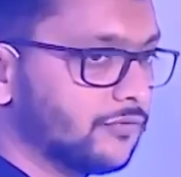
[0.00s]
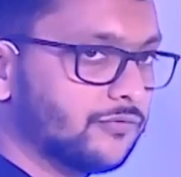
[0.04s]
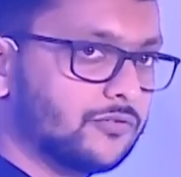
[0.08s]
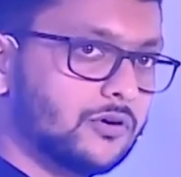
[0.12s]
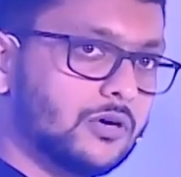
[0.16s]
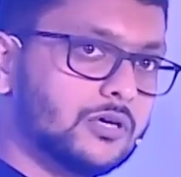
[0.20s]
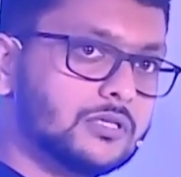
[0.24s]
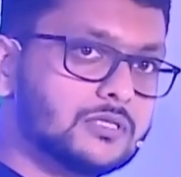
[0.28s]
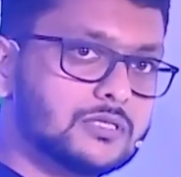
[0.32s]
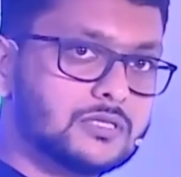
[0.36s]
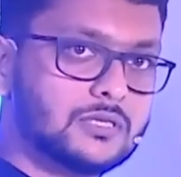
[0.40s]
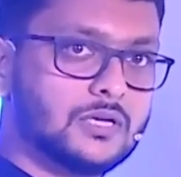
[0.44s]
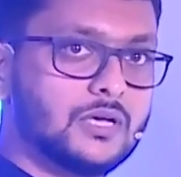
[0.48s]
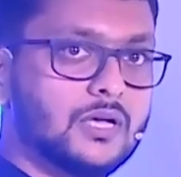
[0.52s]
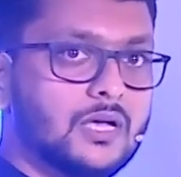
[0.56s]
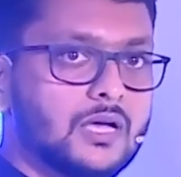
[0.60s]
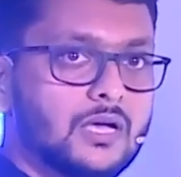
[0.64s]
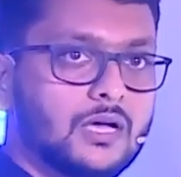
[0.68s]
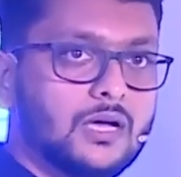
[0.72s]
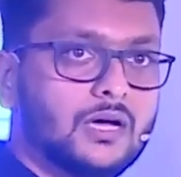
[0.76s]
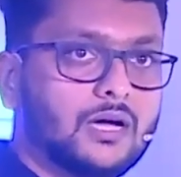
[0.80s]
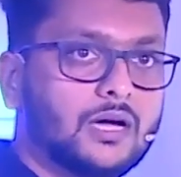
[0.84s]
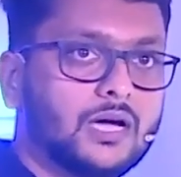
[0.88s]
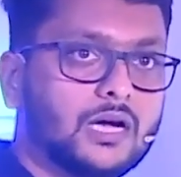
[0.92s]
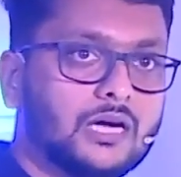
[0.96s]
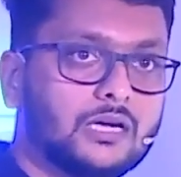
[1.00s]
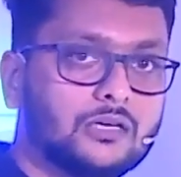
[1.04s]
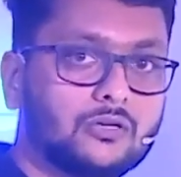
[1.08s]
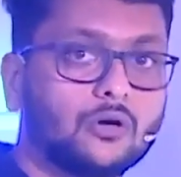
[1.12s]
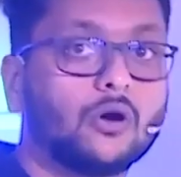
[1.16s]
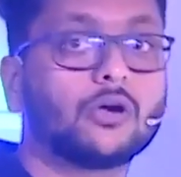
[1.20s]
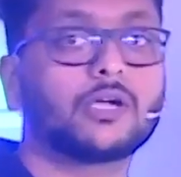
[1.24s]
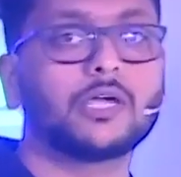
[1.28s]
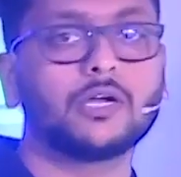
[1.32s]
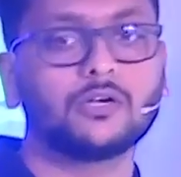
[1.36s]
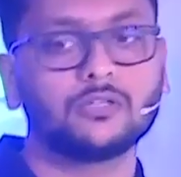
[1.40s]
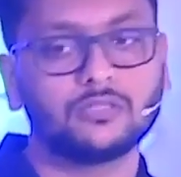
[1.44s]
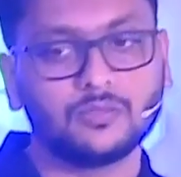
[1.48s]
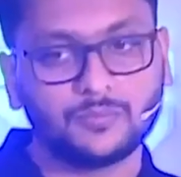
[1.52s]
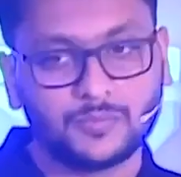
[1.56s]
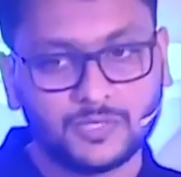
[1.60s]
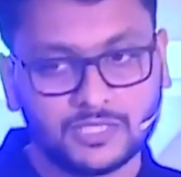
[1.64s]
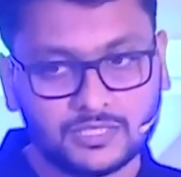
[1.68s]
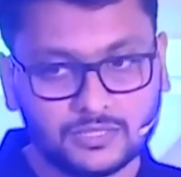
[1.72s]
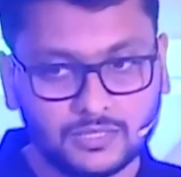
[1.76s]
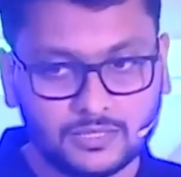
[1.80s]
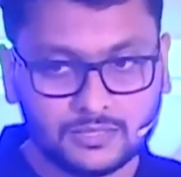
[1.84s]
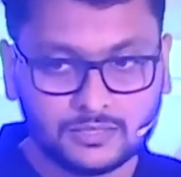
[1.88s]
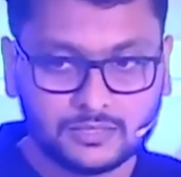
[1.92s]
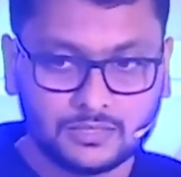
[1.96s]
of course, and talking to the
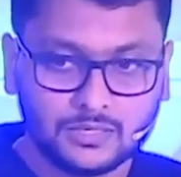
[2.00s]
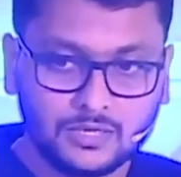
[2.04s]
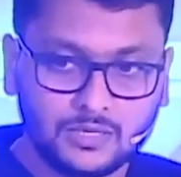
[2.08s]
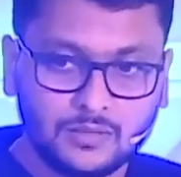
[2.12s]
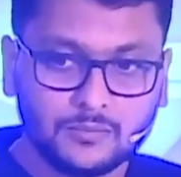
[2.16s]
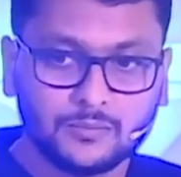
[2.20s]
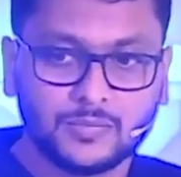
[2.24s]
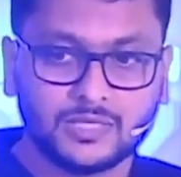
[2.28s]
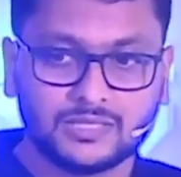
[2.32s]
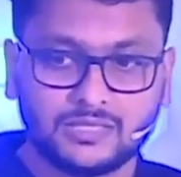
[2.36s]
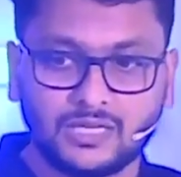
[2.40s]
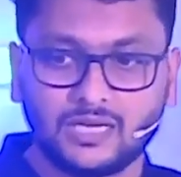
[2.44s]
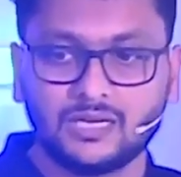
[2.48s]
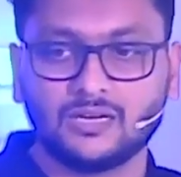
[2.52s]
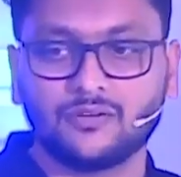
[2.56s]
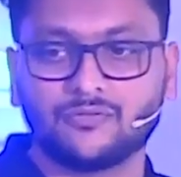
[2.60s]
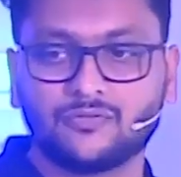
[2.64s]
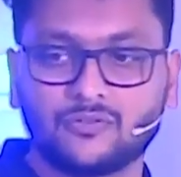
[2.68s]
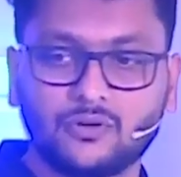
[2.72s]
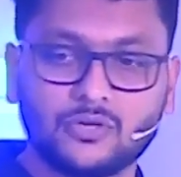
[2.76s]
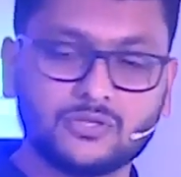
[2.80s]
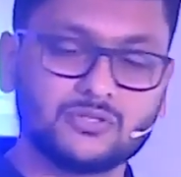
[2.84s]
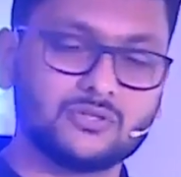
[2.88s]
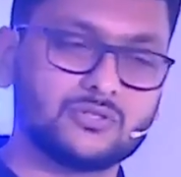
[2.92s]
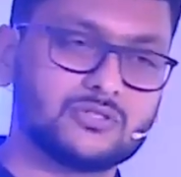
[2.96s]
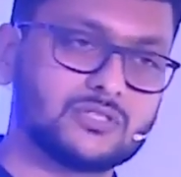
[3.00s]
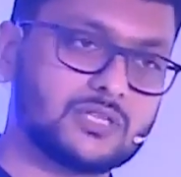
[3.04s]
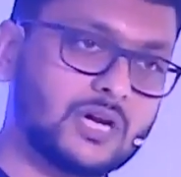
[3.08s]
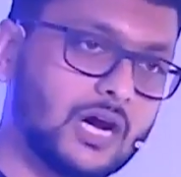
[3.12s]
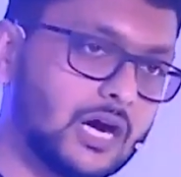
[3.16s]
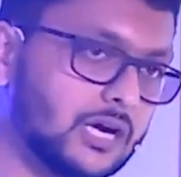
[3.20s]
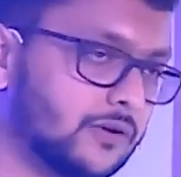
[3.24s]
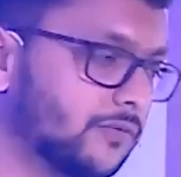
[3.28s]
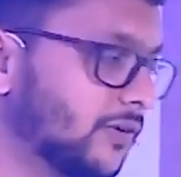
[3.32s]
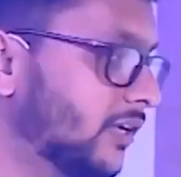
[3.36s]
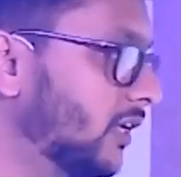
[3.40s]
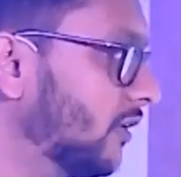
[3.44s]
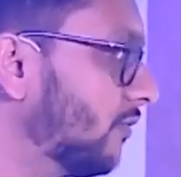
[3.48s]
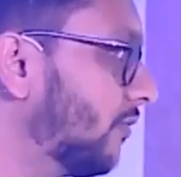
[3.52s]
business. But then, of course, you start with